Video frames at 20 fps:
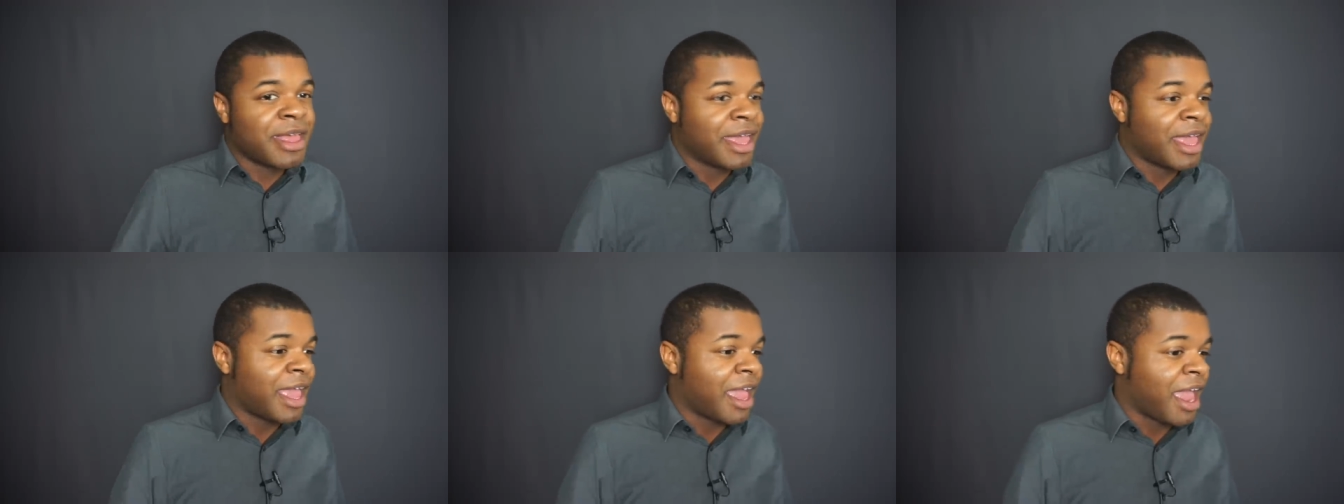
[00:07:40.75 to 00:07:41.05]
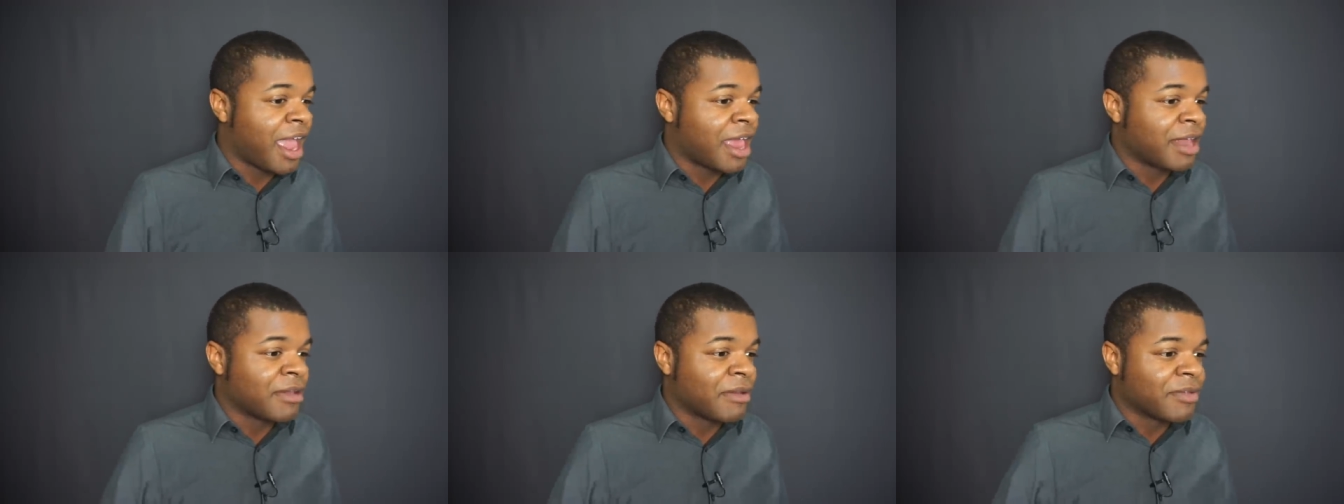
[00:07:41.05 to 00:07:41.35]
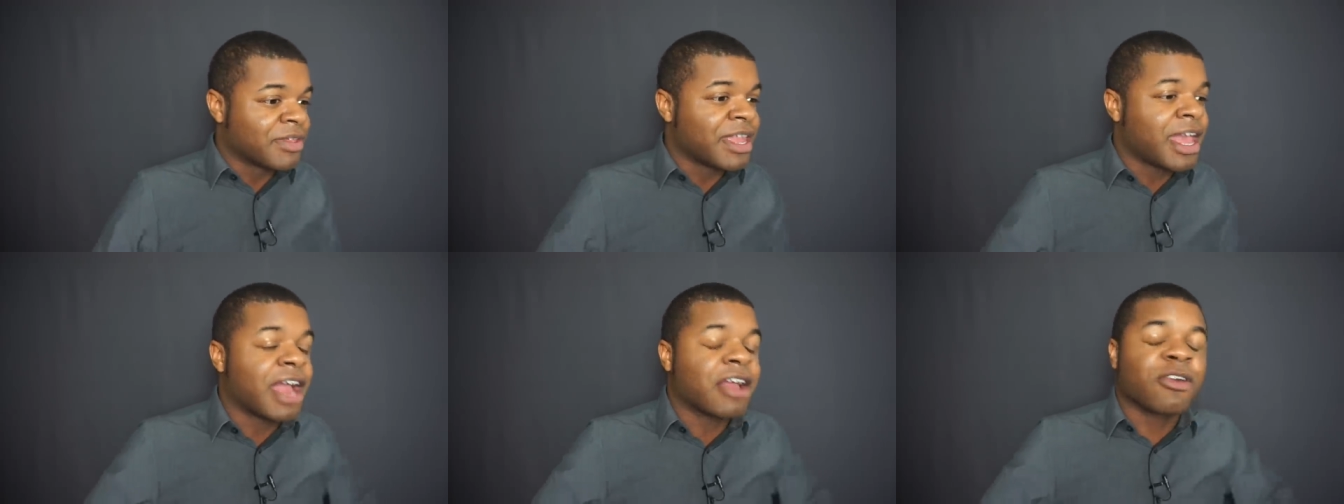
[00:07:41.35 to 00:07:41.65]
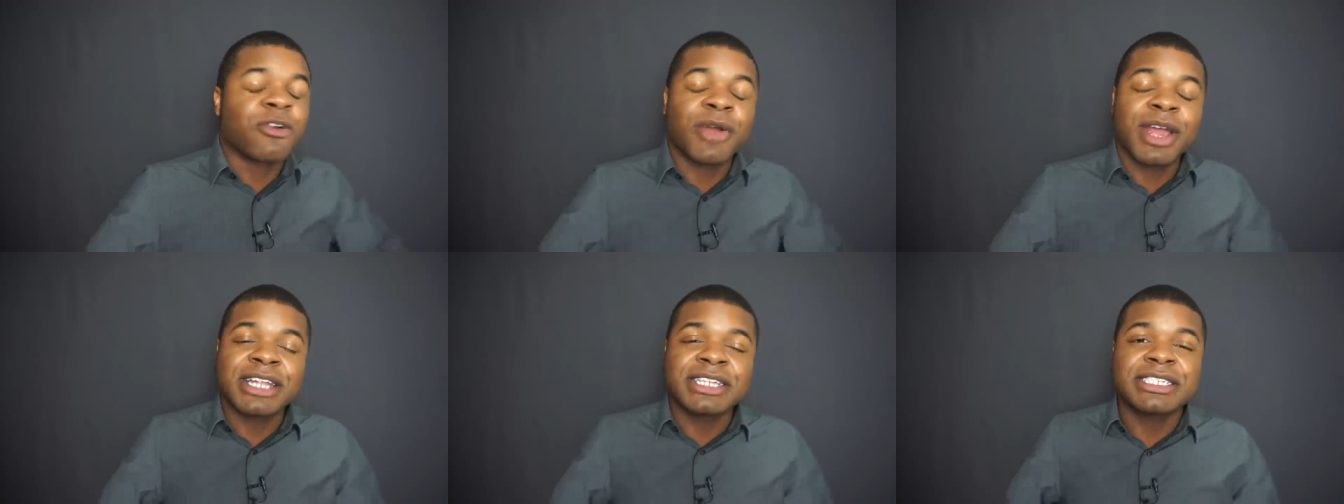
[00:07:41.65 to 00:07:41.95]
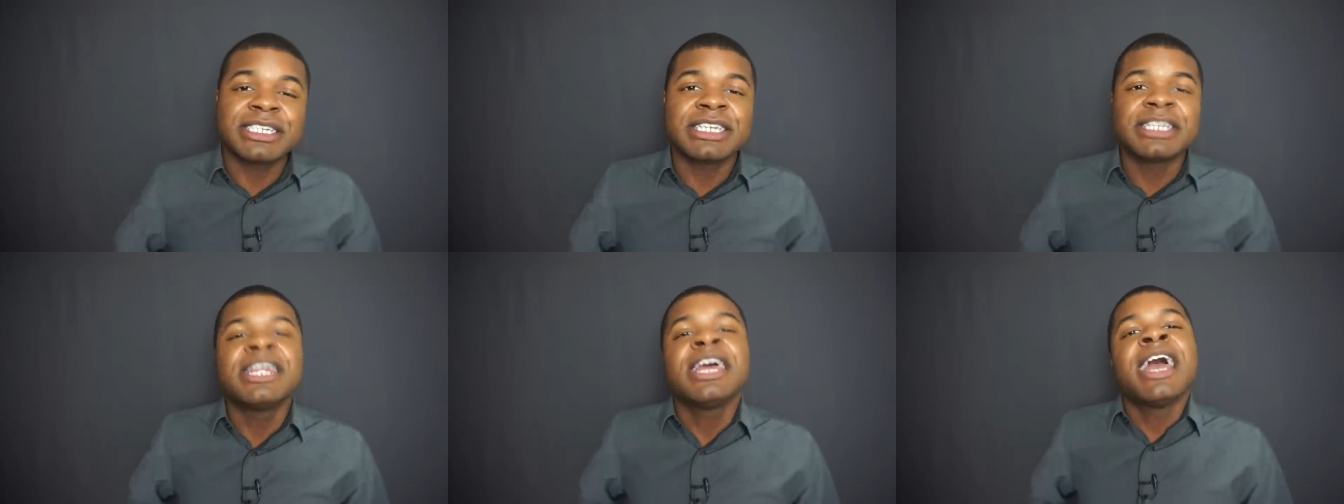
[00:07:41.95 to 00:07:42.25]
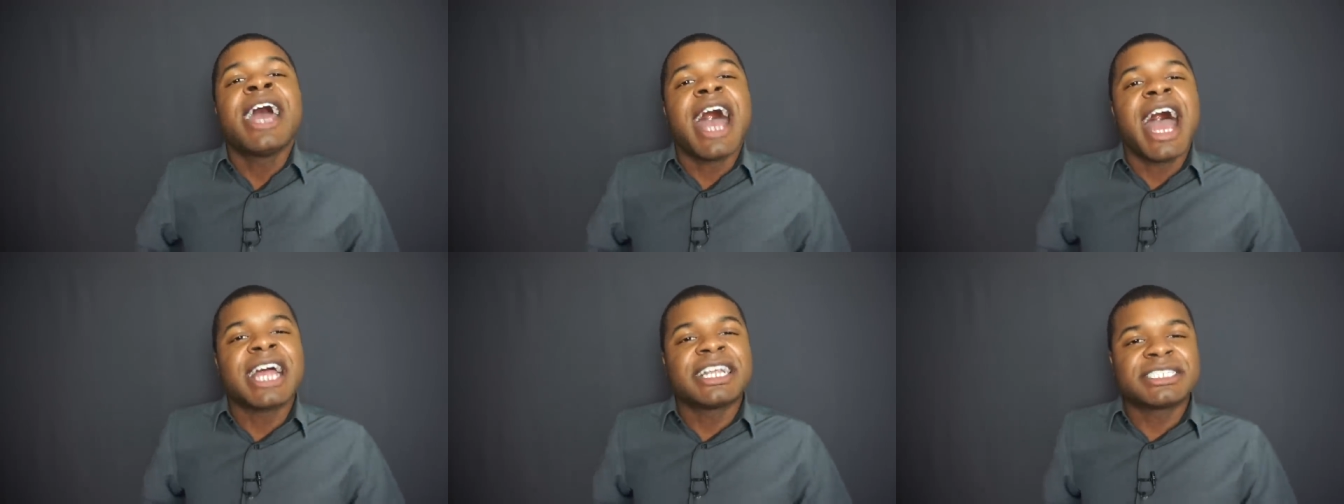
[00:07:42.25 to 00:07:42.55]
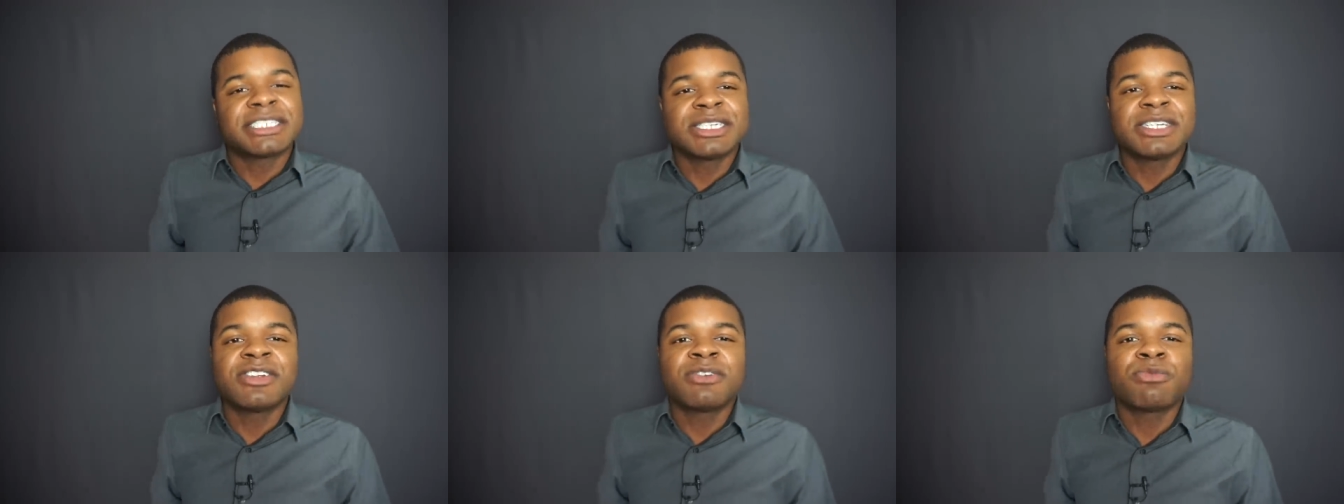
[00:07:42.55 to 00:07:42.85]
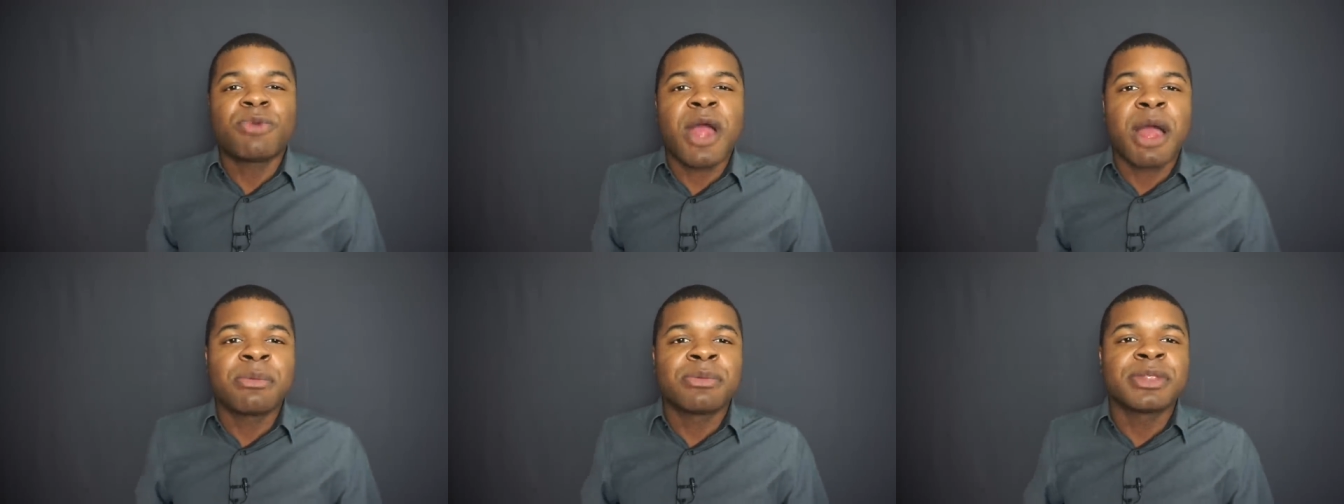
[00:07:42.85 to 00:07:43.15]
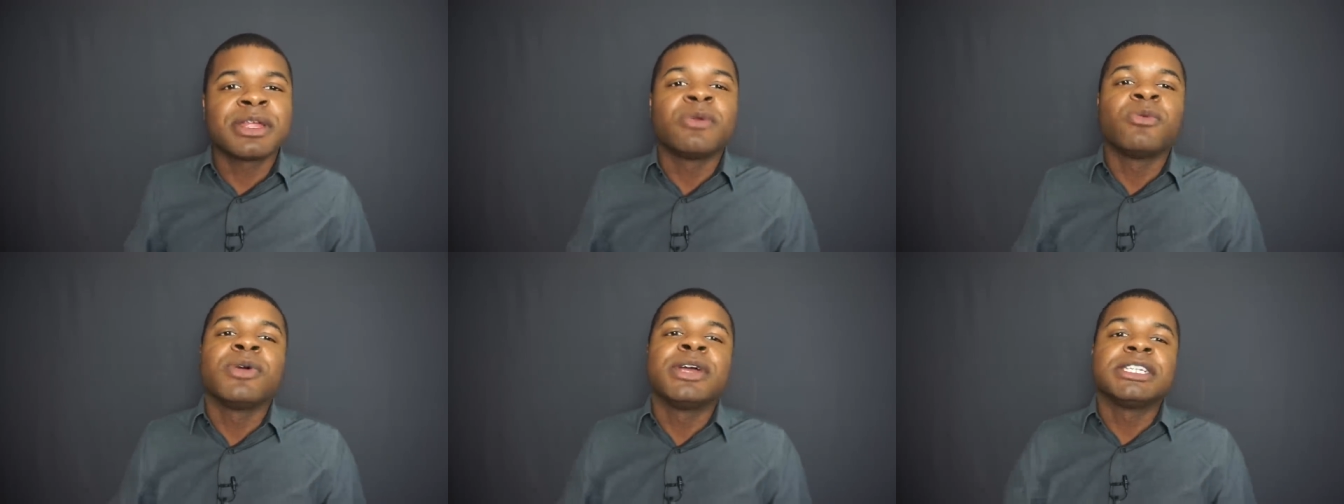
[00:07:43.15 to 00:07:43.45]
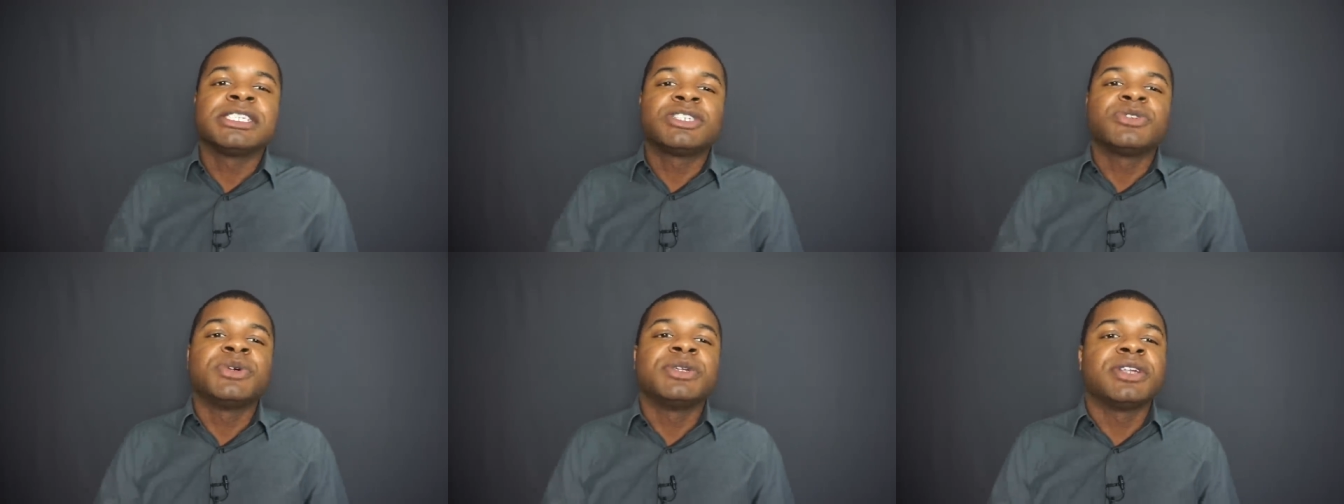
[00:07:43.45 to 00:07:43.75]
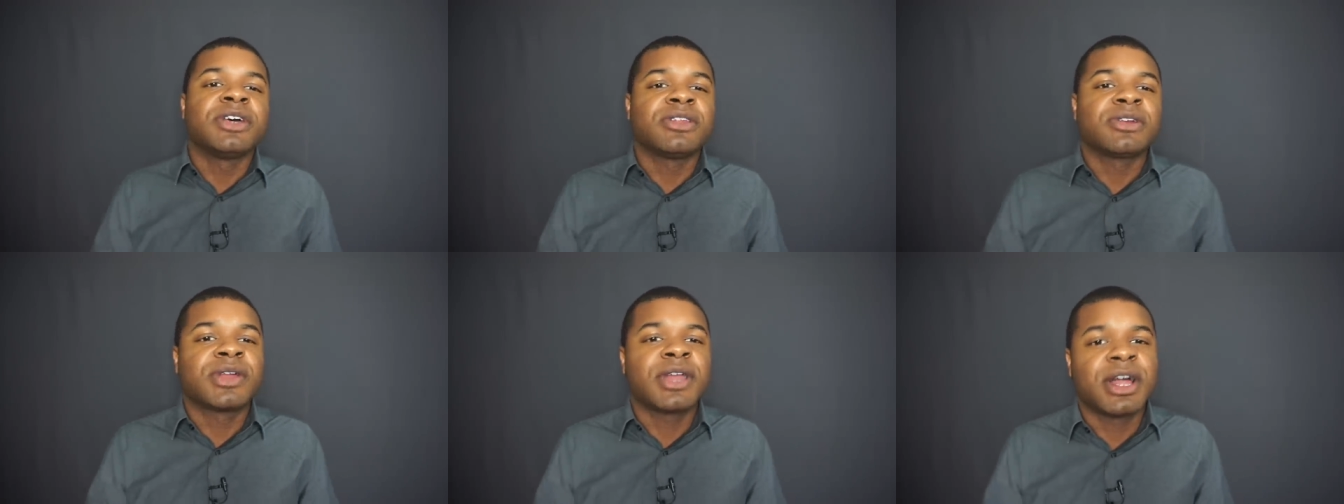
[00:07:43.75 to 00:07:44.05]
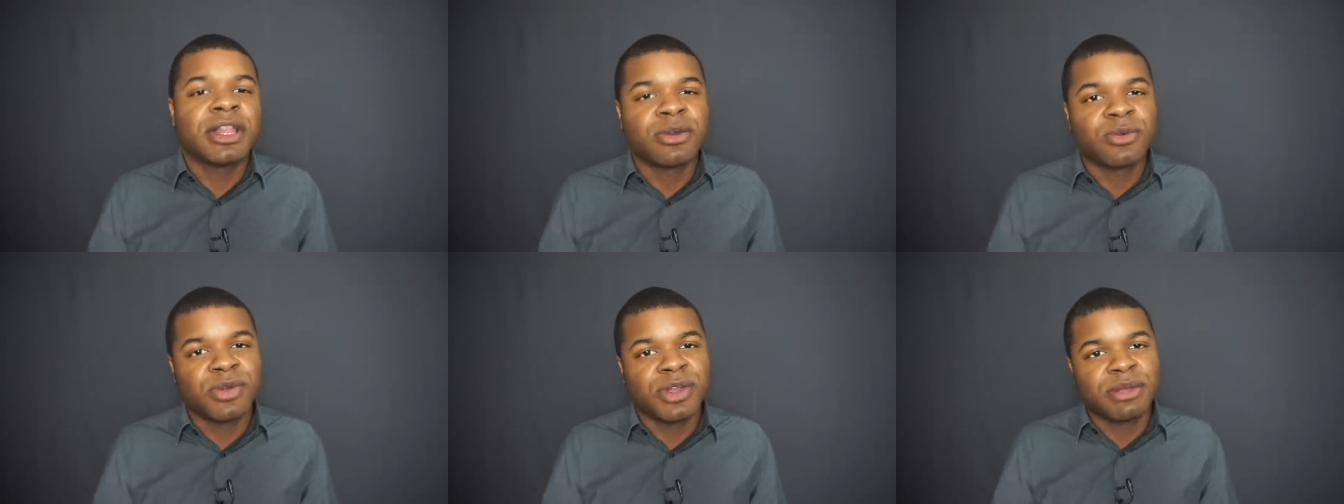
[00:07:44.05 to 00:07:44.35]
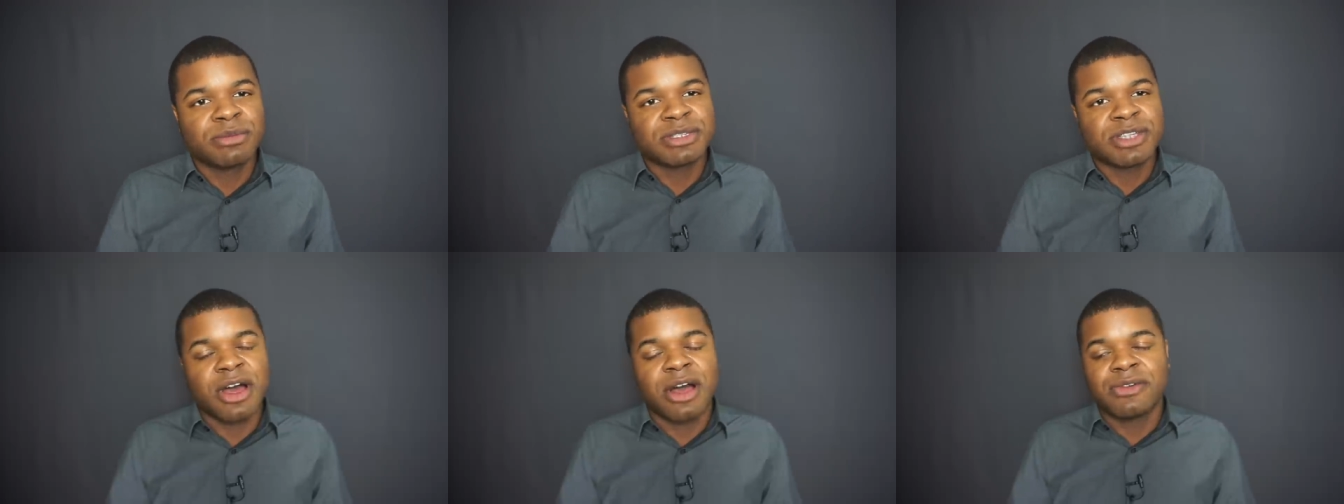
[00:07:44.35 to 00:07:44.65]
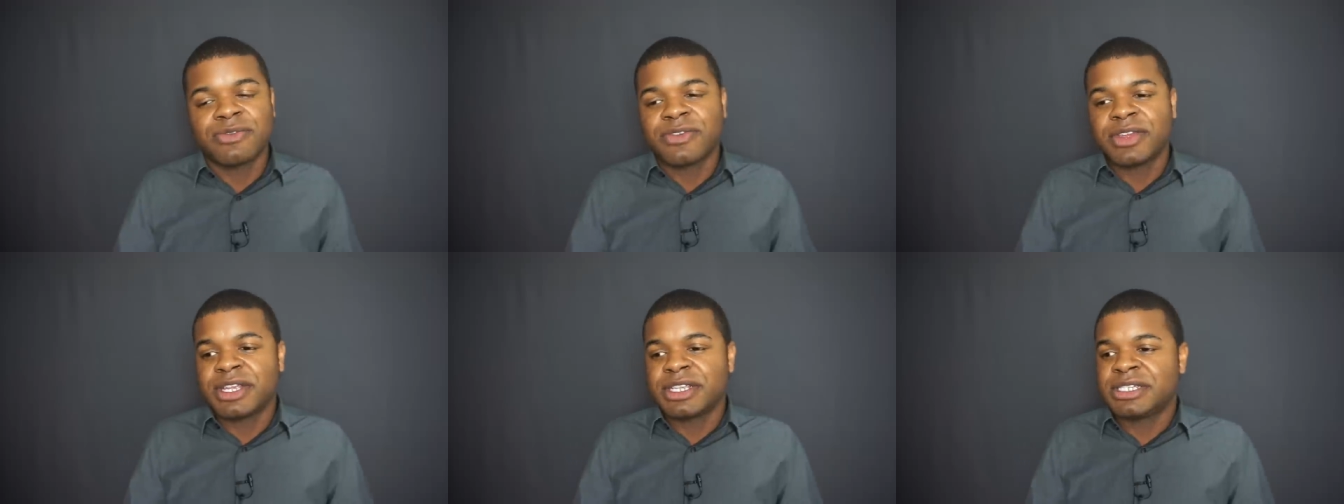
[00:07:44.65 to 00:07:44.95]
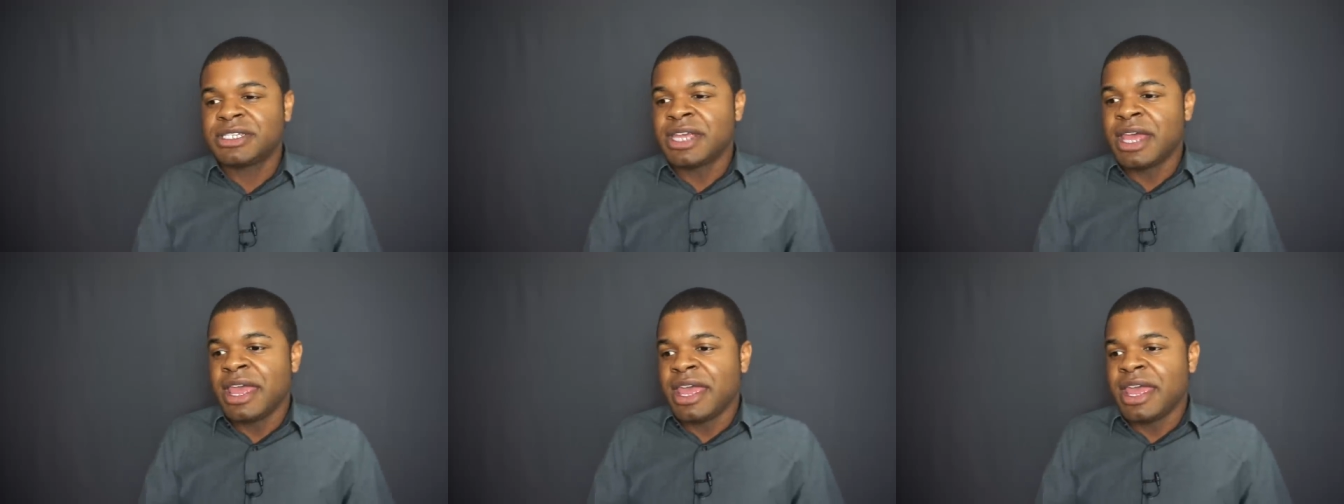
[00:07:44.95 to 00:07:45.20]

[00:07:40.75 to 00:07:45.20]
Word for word: And yeah, granted, I should have probably went to another Keller Williams office